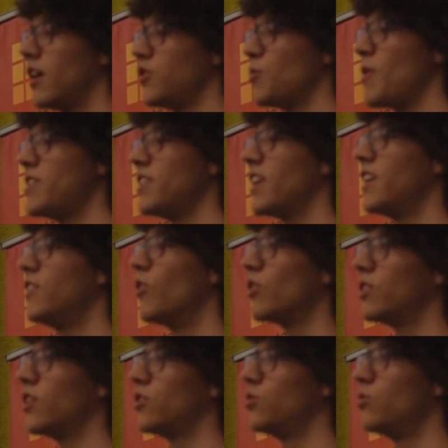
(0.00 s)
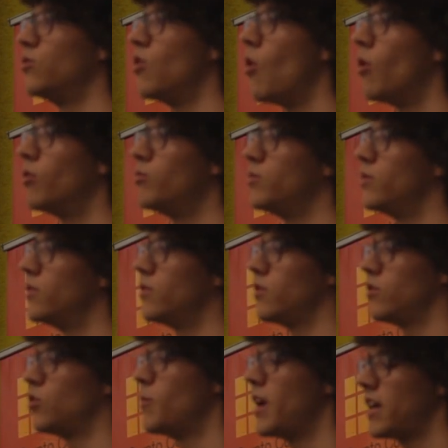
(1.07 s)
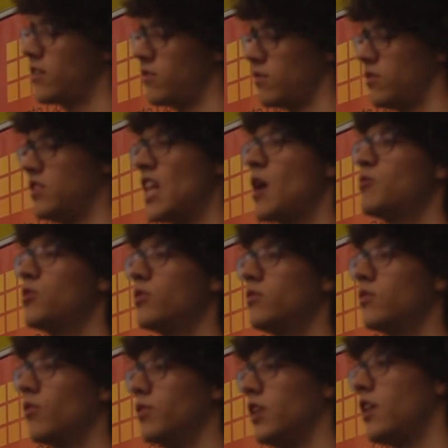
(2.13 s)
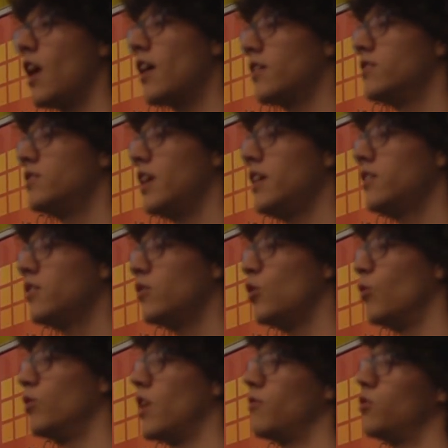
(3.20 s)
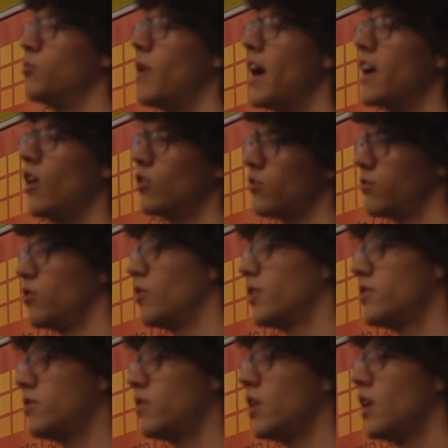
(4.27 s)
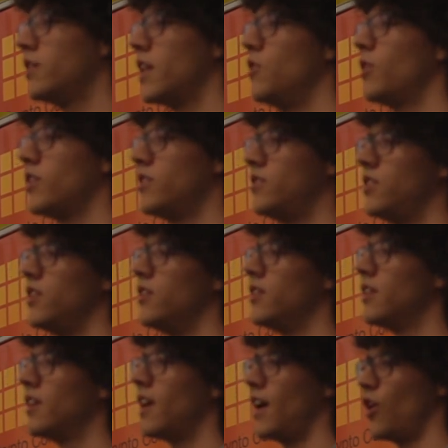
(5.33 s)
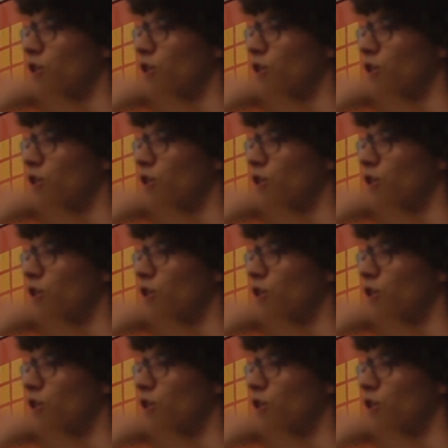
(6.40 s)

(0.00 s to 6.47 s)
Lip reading: So basically, in order to make a snapshot of the current state, you would have to buy a lot of tokens. Then you can see a